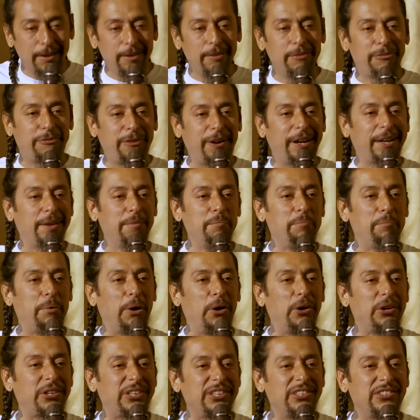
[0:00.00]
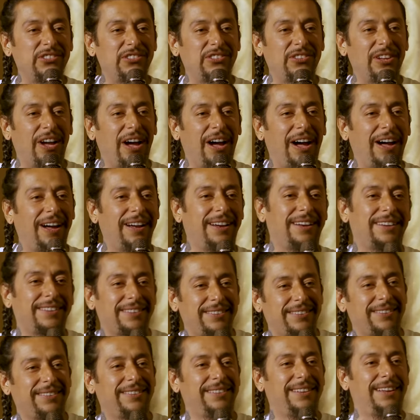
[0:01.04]
The fucking
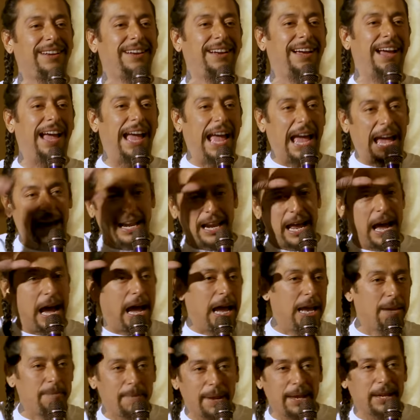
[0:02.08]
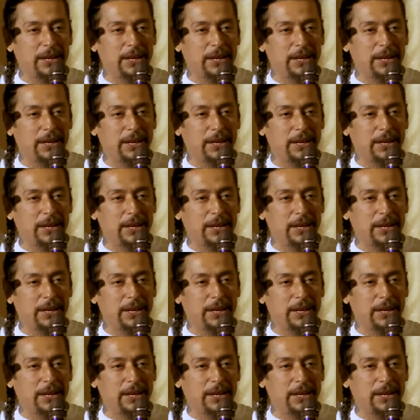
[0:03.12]
Birkenstocks and like an Anaheim